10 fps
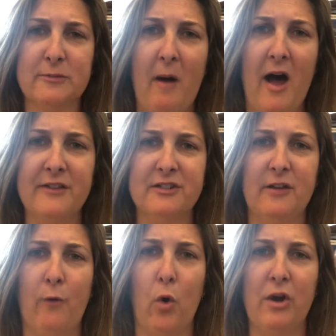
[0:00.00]
it's
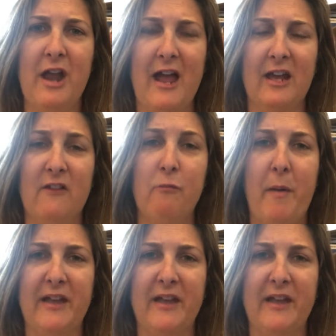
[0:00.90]
positive or negative,